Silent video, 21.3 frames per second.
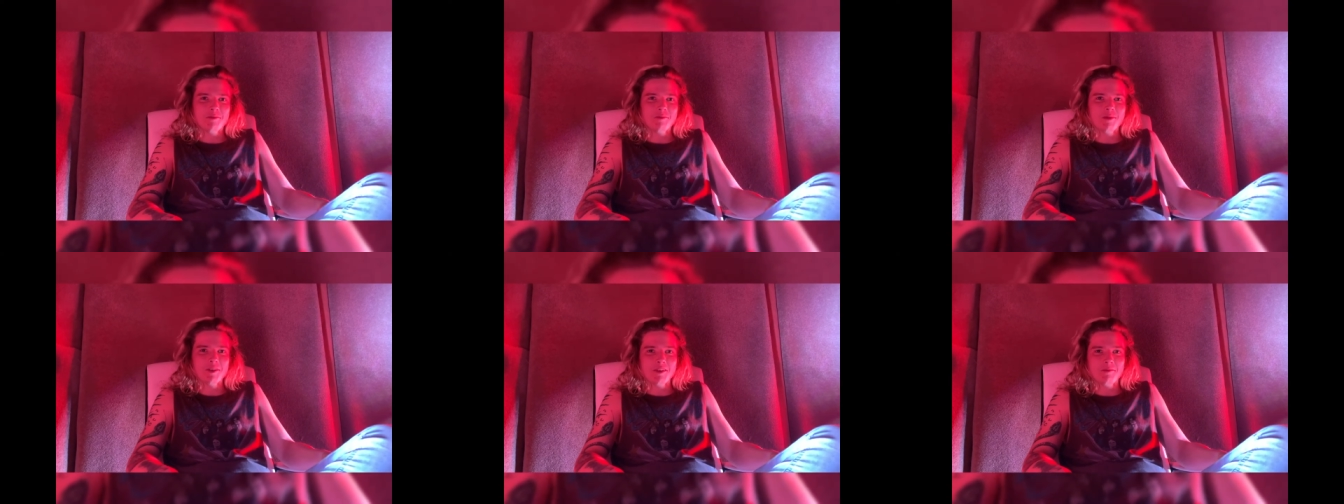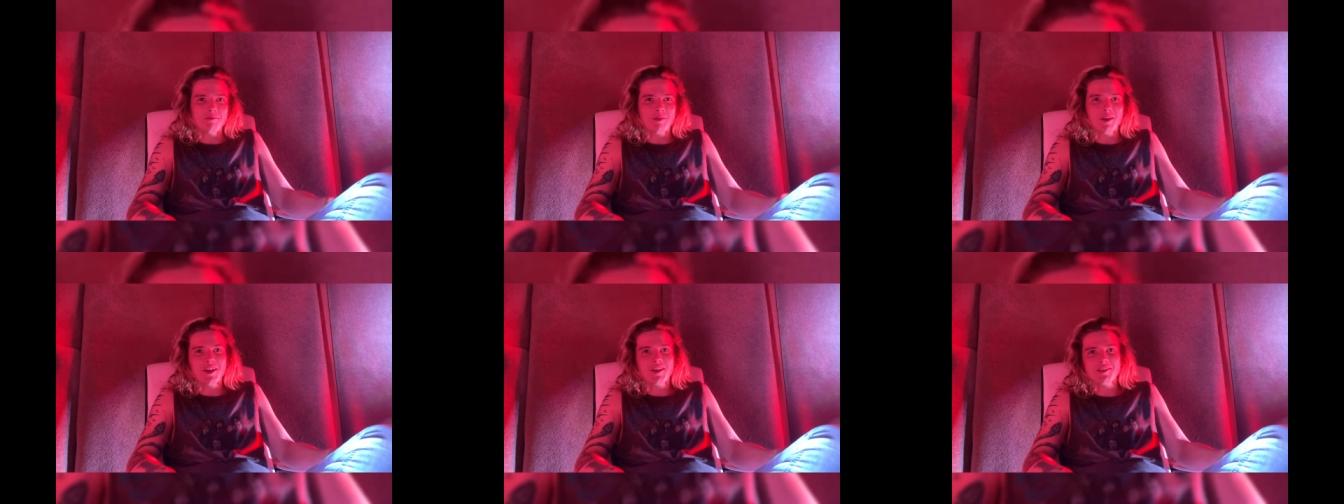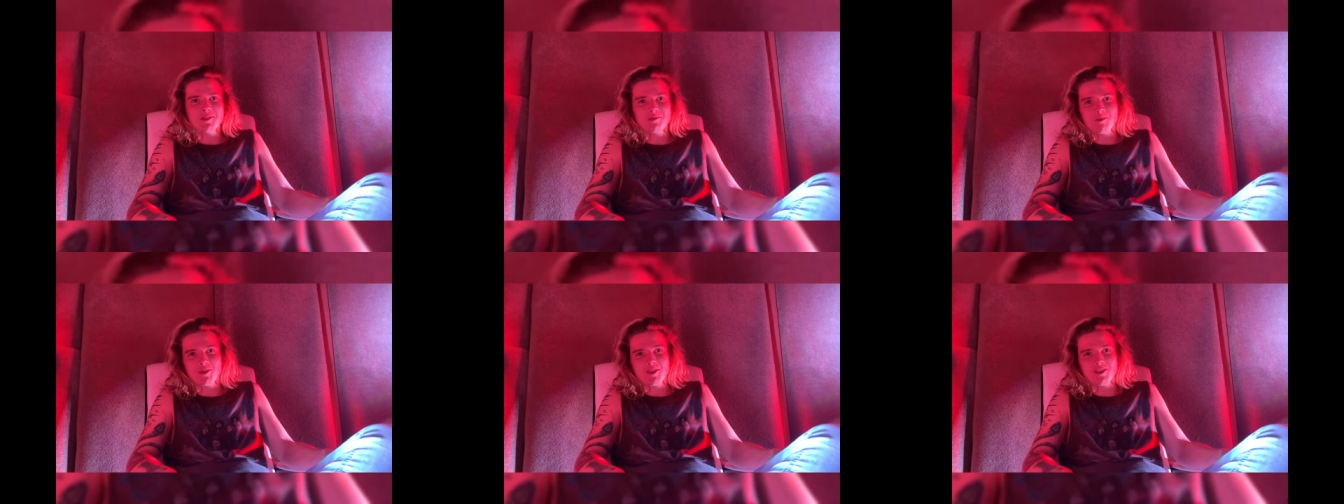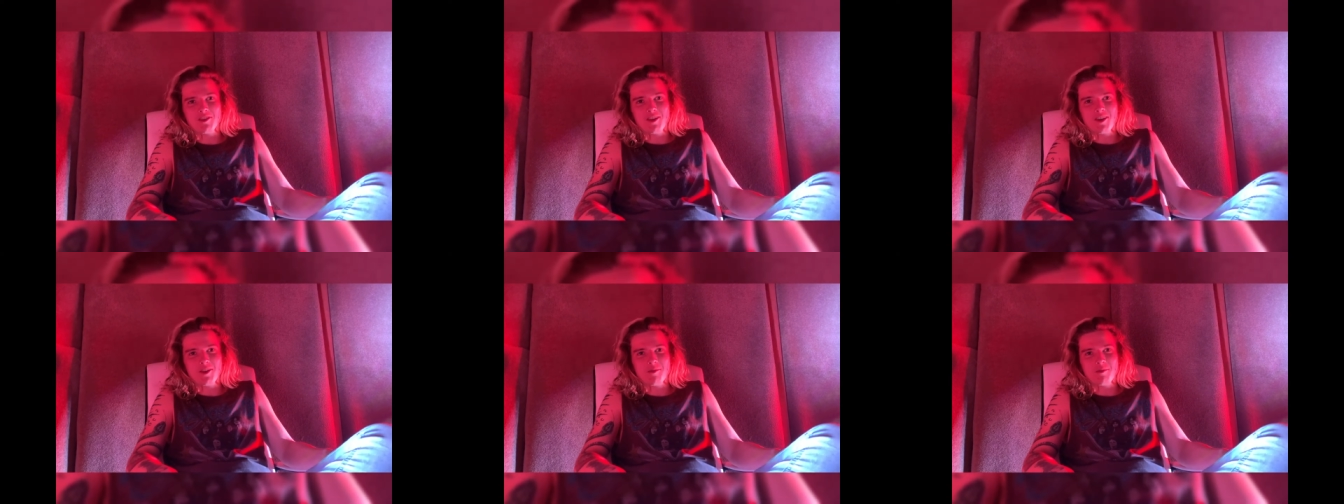he played bass in one
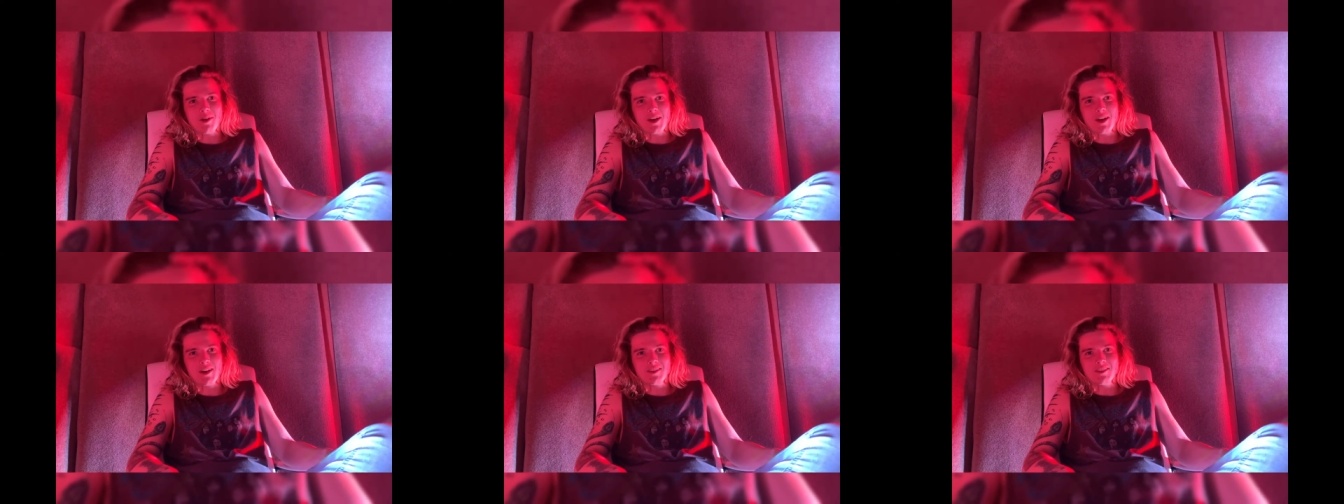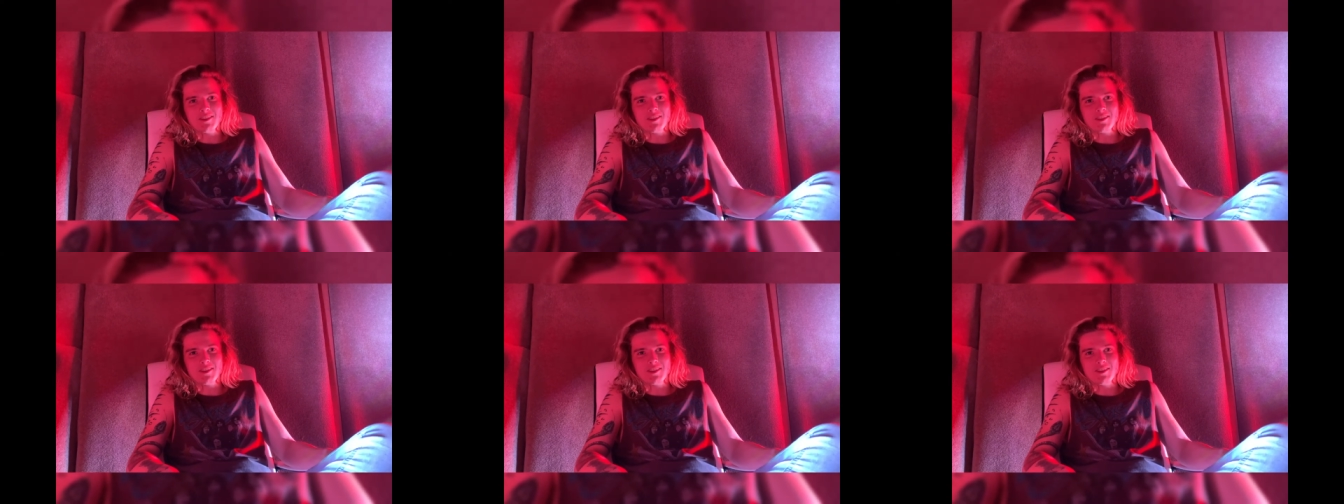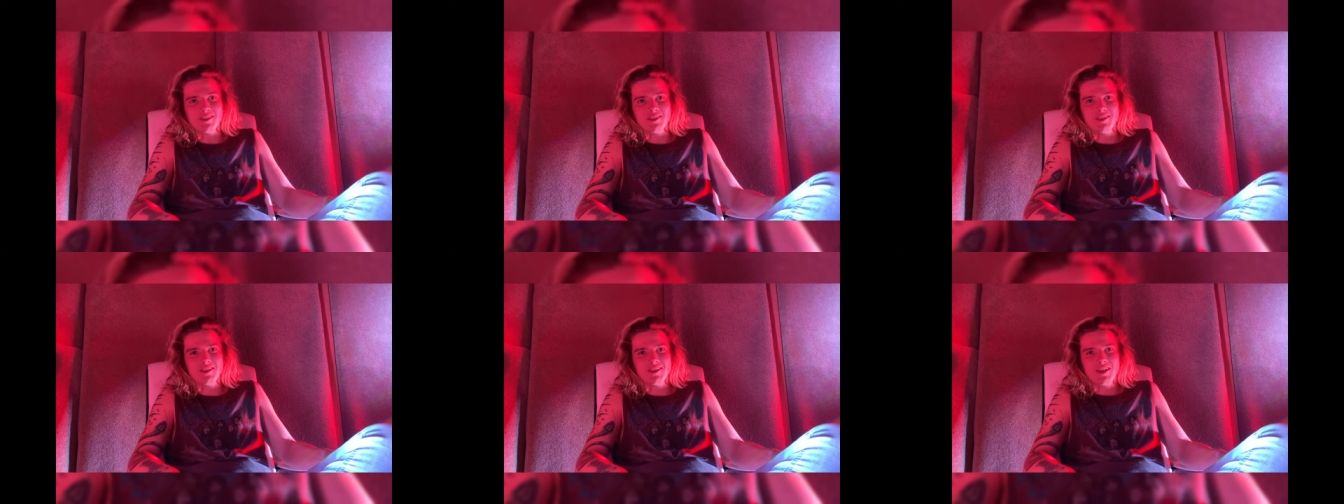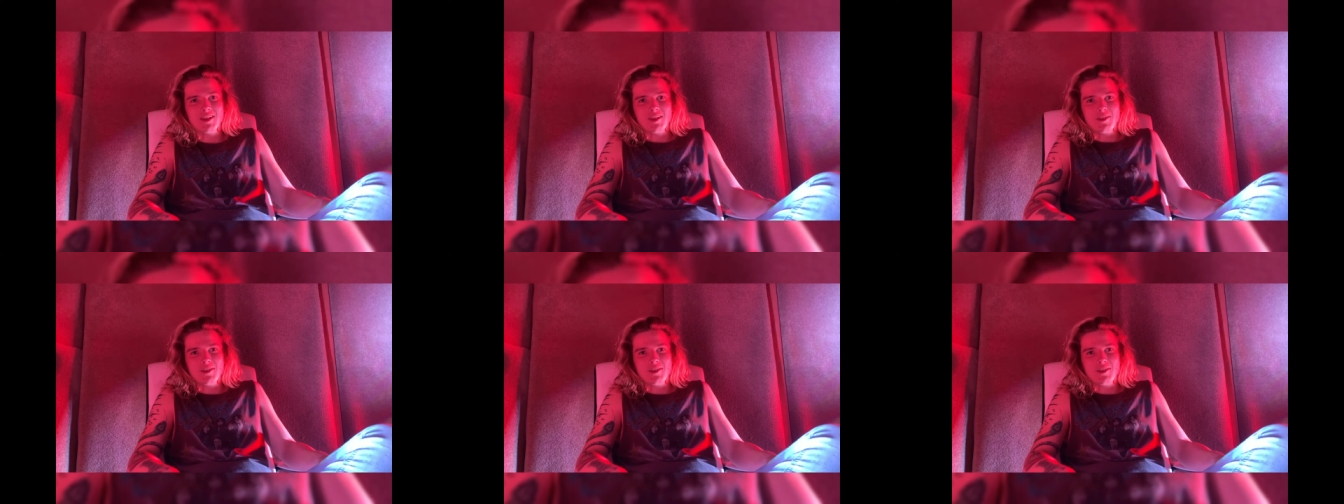of their other bands, and.